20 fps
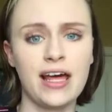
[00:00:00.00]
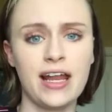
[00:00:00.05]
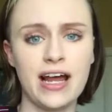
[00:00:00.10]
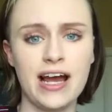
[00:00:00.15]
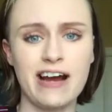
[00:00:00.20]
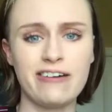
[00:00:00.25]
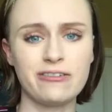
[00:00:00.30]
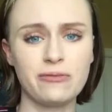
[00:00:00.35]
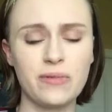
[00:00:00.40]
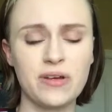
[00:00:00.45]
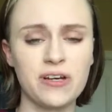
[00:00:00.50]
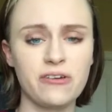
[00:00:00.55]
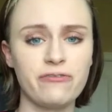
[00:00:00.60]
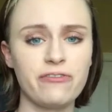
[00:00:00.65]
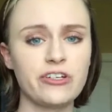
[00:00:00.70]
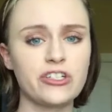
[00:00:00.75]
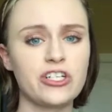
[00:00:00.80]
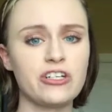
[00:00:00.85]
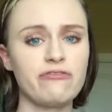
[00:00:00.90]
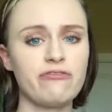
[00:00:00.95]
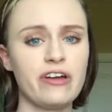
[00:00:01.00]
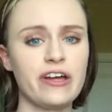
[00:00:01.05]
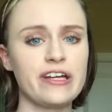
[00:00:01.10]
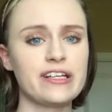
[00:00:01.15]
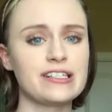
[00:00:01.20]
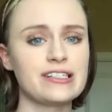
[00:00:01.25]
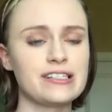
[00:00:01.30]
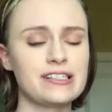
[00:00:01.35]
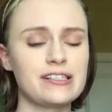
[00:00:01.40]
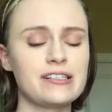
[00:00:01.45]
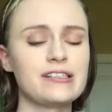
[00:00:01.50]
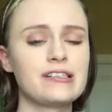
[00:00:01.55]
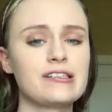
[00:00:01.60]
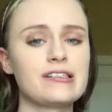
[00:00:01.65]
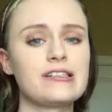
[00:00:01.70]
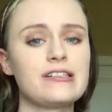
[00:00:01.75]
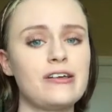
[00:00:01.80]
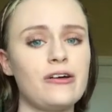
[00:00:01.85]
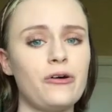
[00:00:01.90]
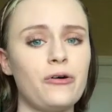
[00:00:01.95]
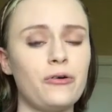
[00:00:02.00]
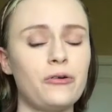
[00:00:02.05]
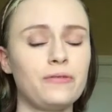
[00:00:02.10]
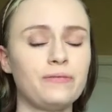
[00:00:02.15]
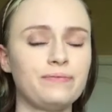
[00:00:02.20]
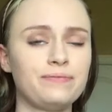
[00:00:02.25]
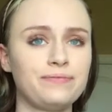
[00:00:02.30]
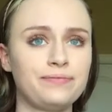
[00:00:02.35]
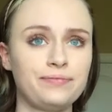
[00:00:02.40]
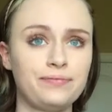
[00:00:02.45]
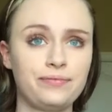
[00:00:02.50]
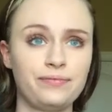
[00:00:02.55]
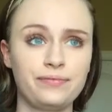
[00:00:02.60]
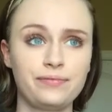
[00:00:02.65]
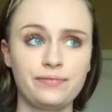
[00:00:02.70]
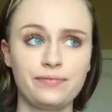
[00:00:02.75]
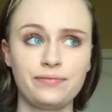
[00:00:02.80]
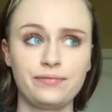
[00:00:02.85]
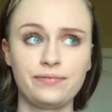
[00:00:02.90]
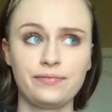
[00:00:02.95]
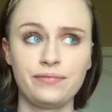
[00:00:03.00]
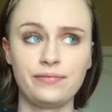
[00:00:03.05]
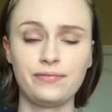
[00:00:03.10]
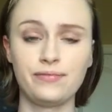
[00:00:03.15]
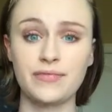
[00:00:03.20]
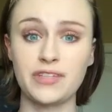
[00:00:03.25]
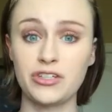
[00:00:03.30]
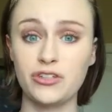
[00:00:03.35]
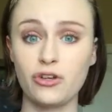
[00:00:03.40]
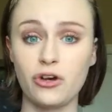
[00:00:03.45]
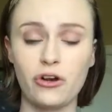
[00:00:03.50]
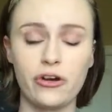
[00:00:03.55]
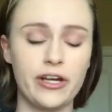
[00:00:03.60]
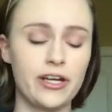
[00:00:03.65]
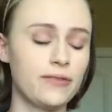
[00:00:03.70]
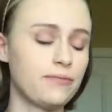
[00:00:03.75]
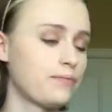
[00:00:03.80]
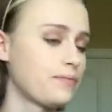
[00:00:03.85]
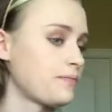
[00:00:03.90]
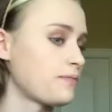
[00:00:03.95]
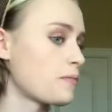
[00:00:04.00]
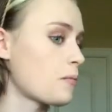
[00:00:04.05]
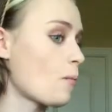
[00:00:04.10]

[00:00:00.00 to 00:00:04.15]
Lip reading: And I have to make a fishy face, so sorry.